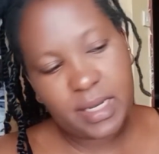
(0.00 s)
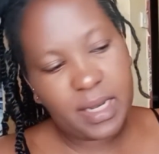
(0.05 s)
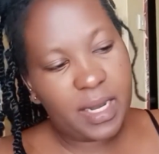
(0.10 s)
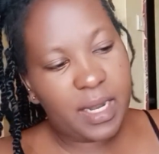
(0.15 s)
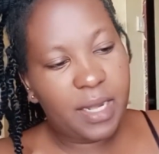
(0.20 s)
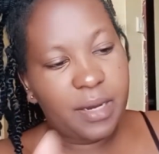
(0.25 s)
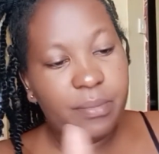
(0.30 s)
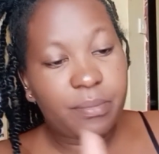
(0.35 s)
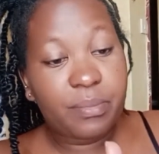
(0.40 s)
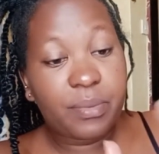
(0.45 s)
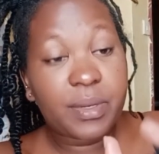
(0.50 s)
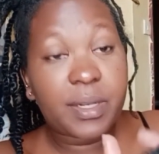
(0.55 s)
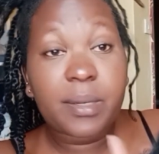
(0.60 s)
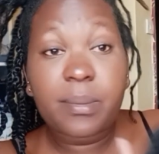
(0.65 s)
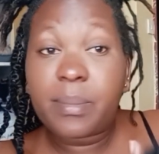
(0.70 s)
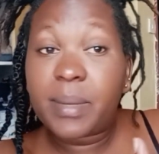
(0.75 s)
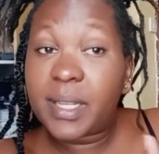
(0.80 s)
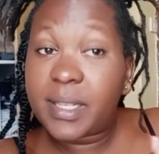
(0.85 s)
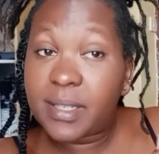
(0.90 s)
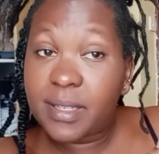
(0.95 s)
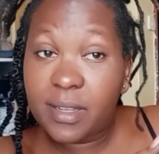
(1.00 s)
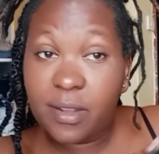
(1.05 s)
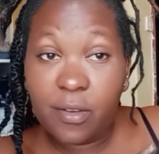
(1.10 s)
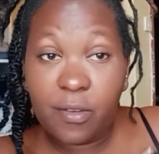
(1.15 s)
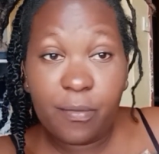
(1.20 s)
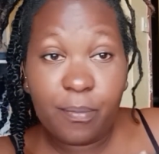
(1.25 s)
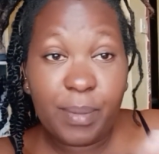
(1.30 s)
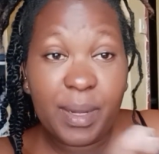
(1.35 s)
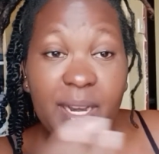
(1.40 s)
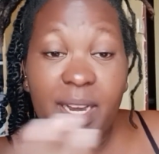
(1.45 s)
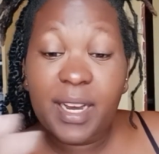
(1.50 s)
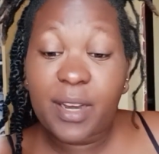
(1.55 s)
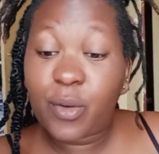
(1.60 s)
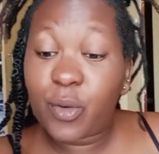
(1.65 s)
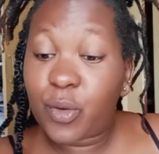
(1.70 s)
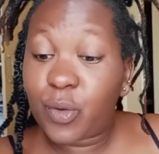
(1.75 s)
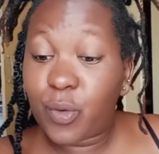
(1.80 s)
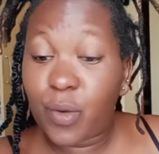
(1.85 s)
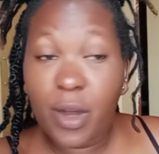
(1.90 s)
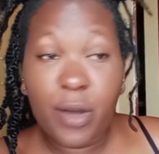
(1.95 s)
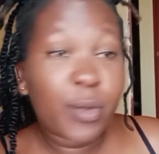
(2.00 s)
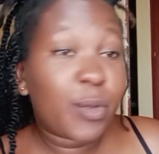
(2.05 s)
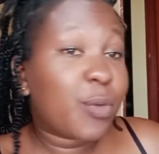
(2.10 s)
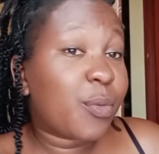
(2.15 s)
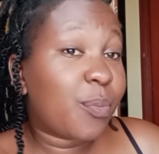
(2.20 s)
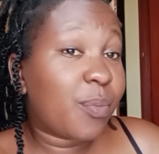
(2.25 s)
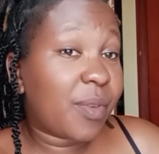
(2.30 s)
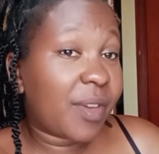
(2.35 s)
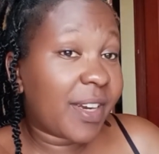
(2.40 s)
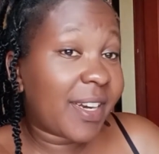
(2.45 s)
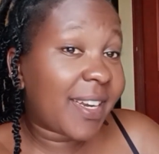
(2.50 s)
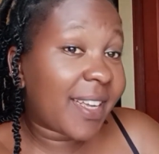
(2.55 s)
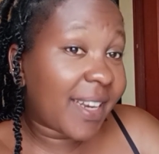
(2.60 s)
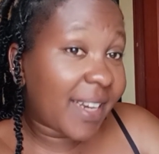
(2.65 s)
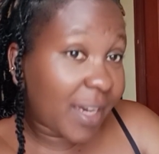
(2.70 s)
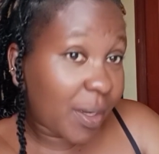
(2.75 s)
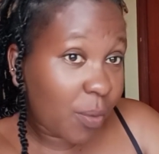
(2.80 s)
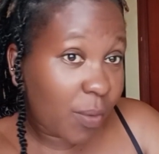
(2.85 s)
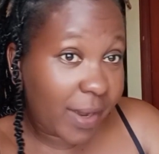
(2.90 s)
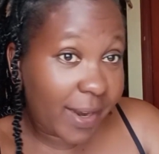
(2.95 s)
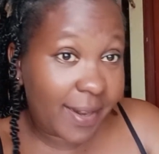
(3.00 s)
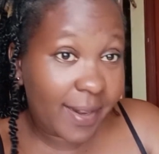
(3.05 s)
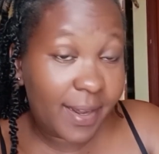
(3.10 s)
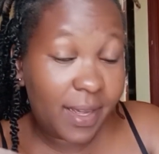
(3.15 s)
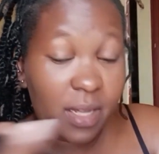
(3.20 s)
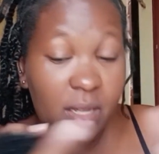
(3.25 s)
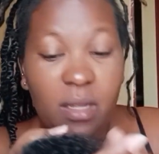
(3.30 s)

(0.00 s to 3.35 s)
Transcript: I can braid myself, but I don't know how to braid anyone.